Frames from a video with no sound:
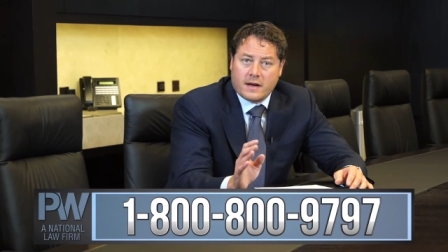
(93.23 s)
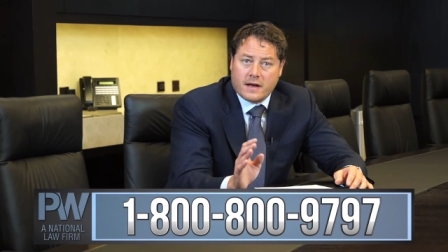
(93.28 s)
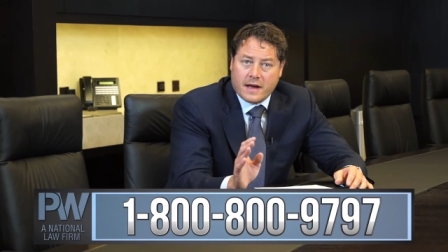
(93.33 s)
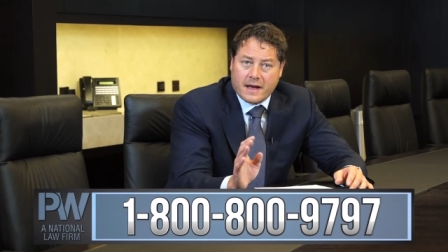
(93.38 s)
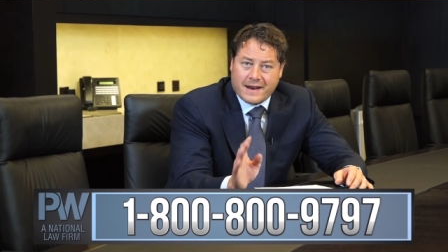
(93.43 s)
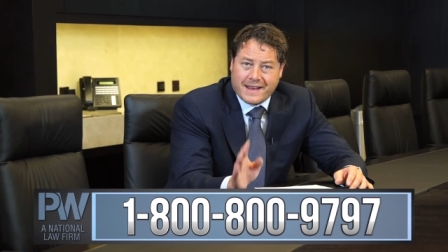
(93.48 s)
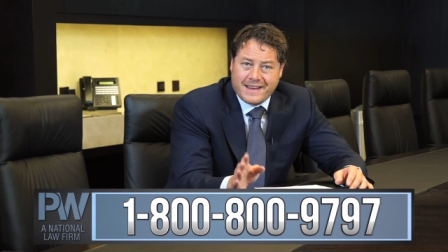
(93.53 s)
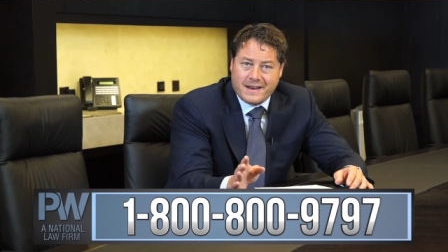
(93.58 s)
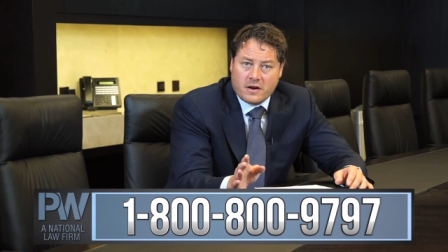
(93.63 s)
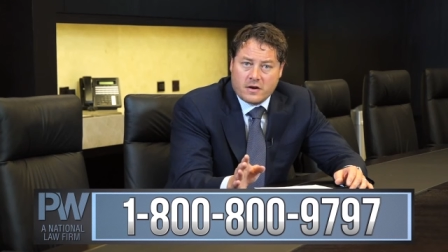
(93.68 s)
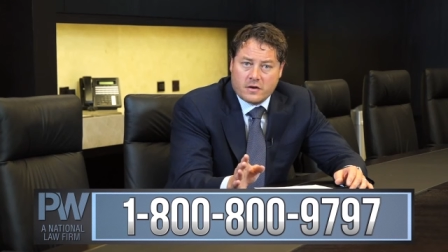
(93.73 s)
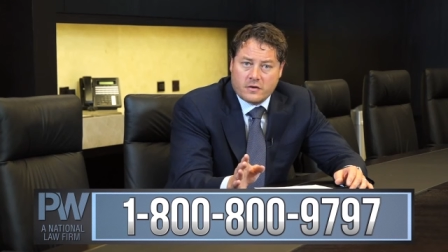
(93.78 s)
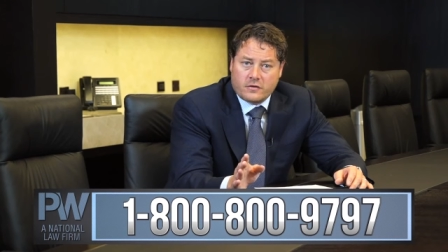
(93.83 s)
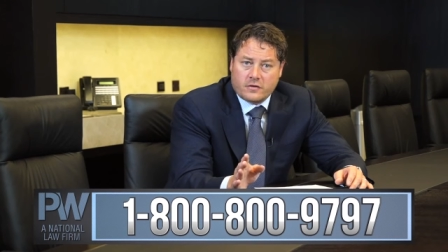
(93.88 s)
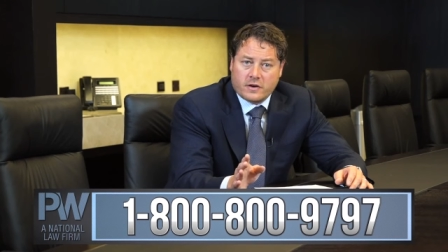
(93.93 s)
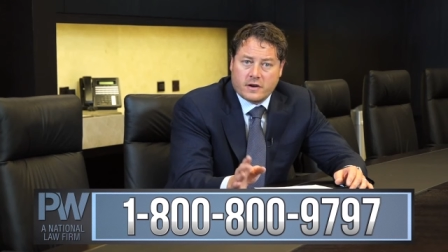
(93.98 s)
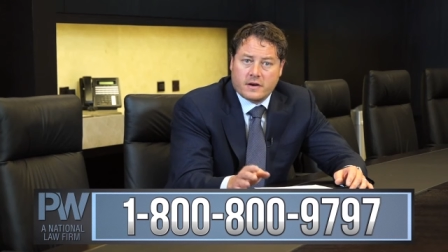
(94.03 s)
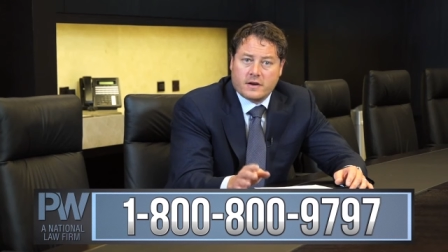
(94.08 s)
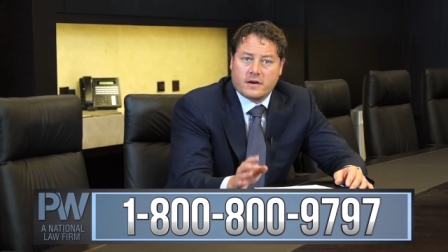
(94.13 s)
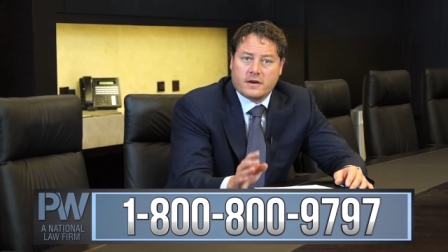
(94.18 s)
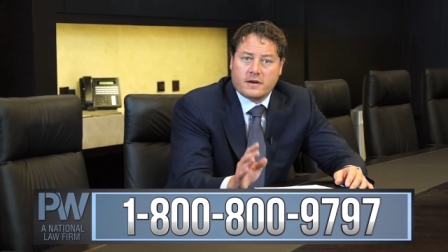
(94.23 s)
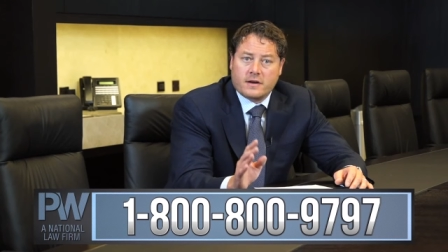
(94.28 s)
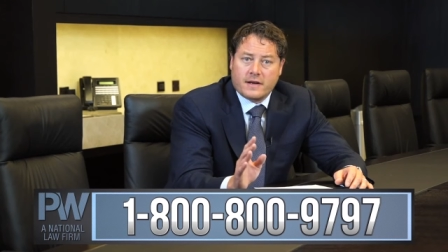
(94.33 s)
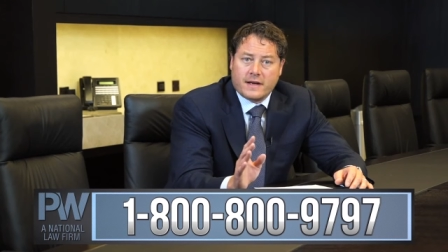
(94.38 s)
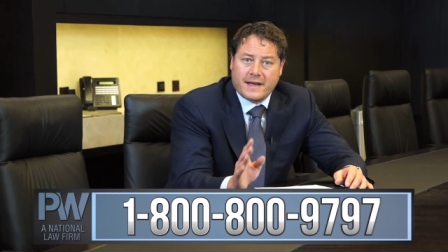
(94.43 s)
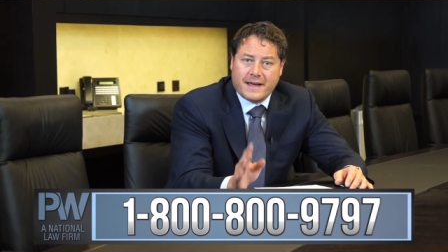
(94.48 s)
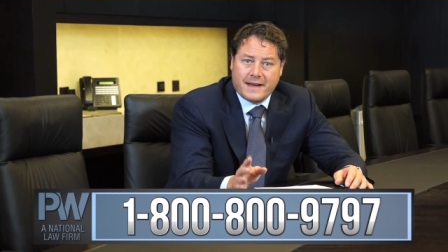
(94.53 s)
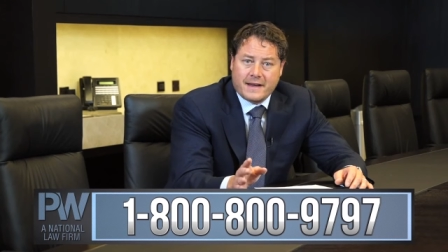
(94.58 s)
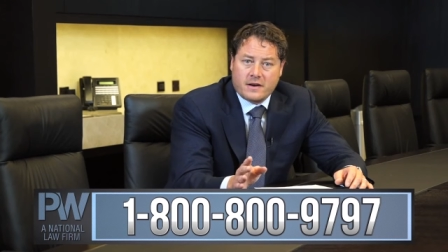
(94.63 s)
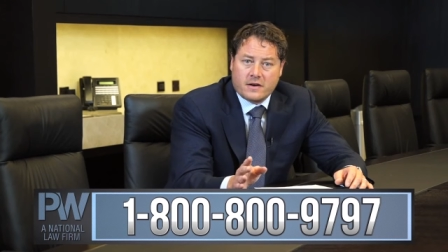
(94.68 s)
at 800
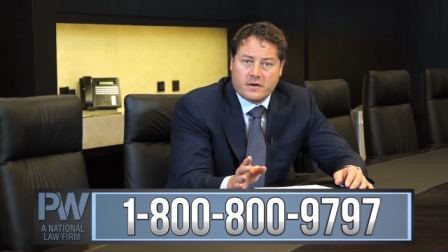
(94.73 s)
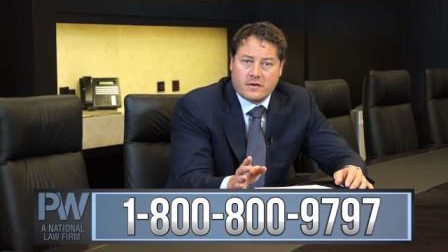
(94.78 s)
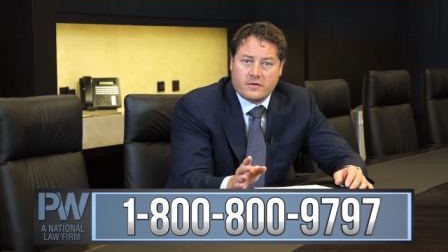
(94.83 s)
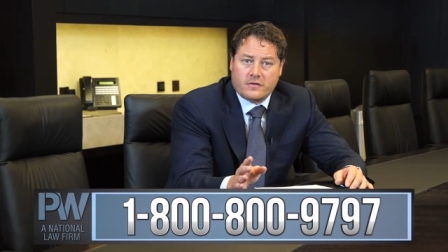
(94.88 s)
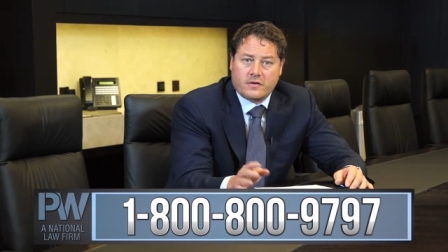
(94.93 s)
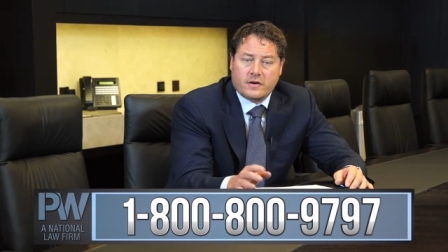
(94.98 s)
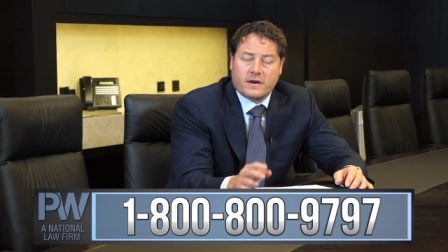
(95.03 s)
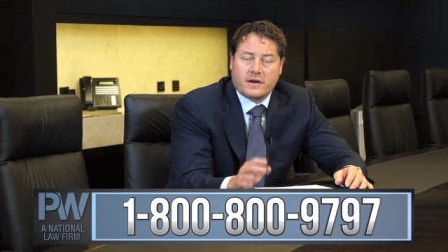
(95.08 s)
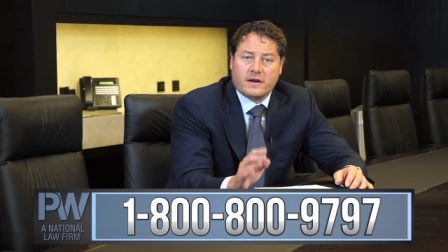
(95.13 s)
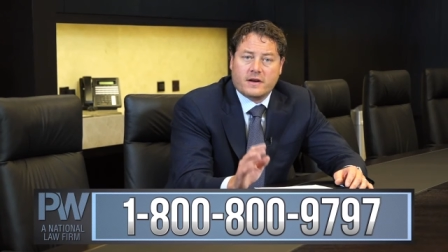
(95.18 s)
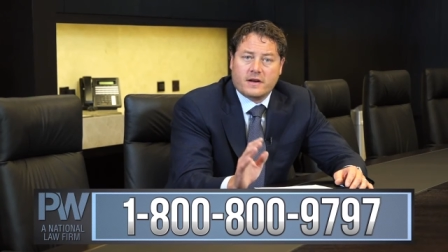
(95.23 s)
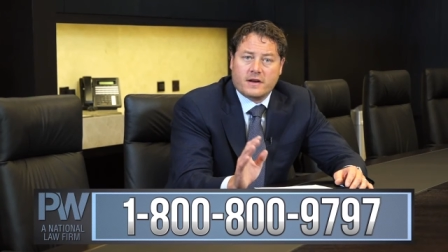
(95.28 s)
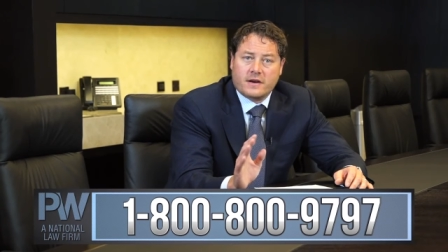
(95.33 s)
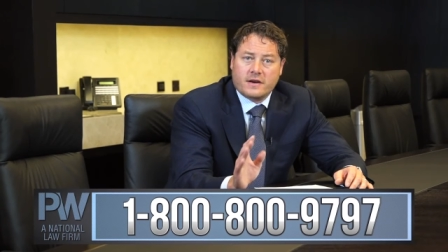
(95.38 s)
800